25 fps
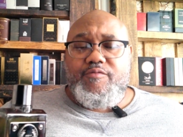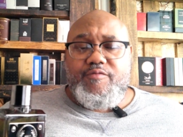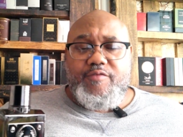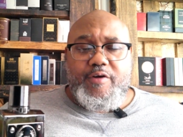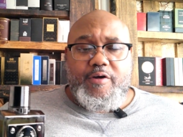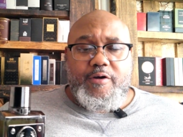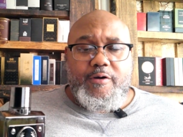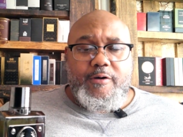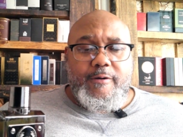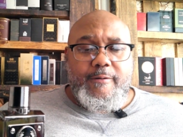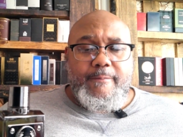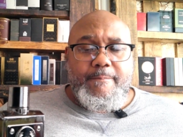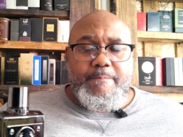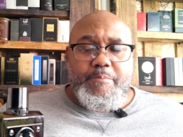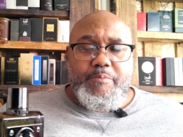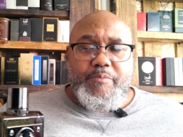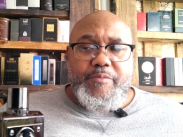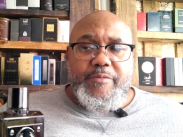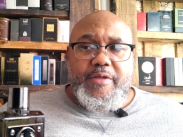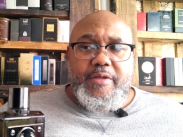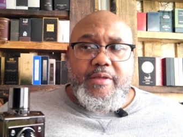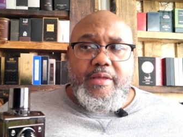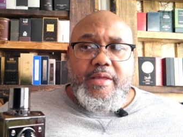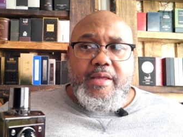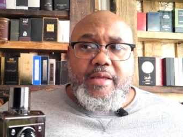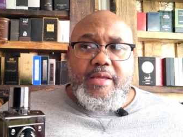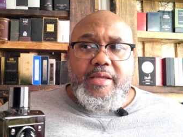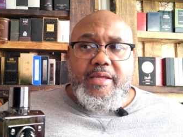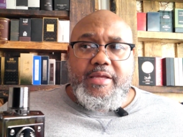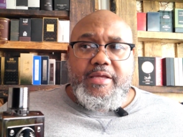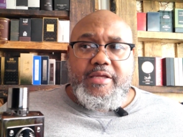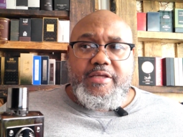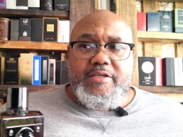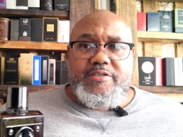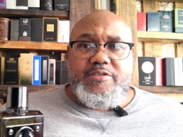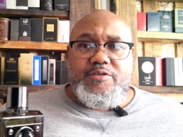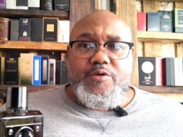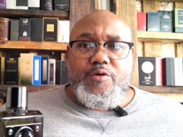so far
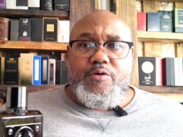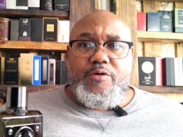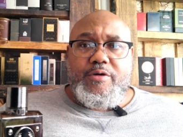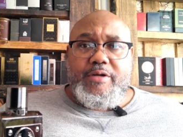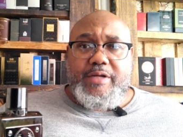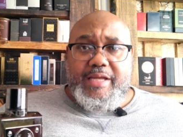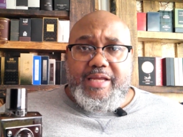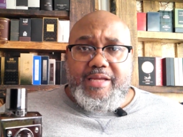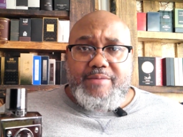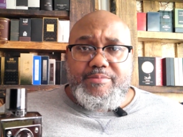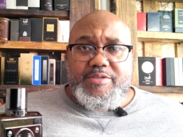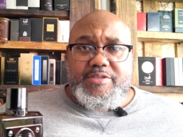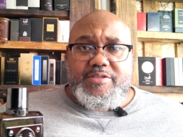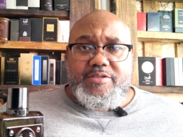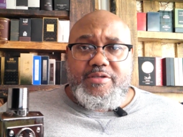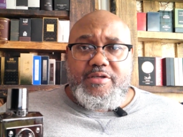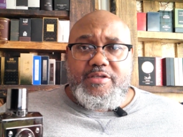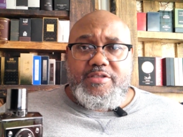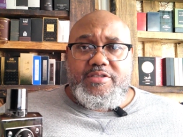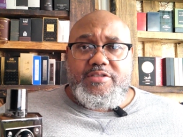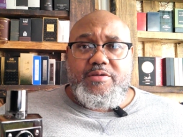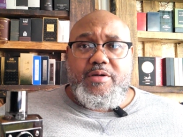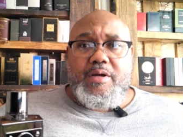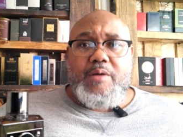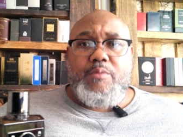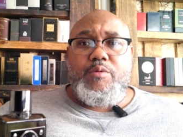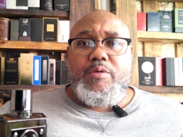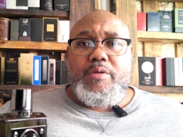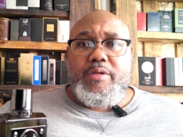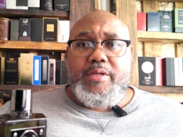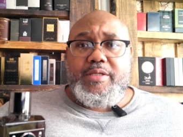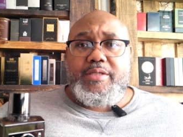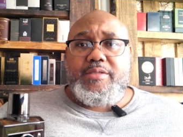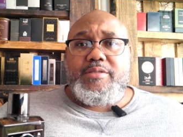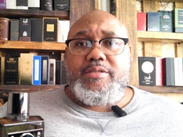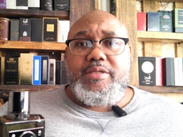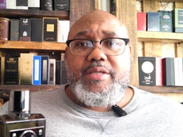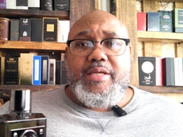is on Amazon. So I
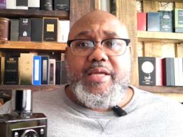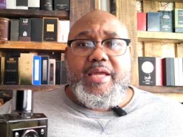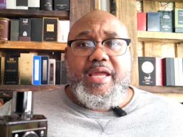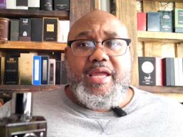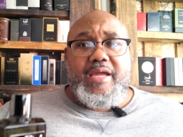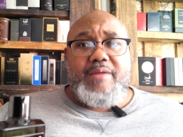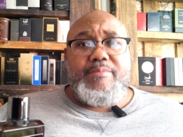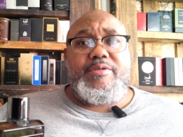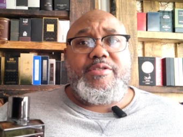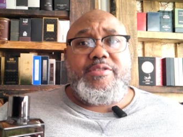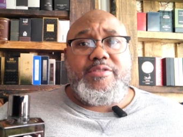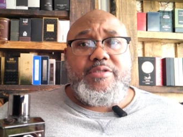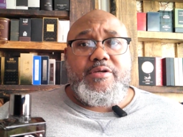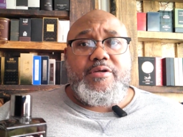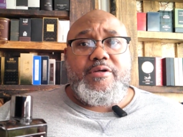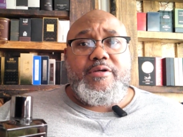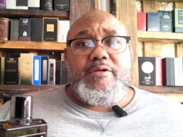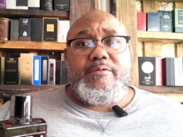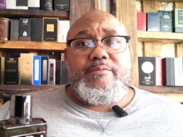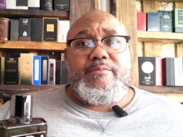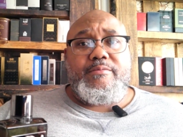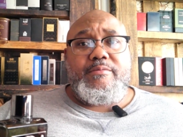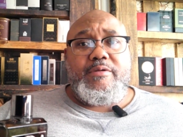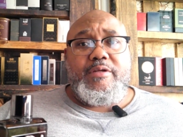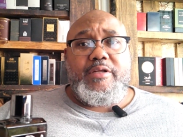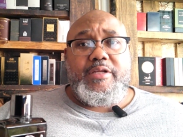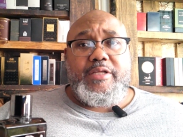will link the Amazon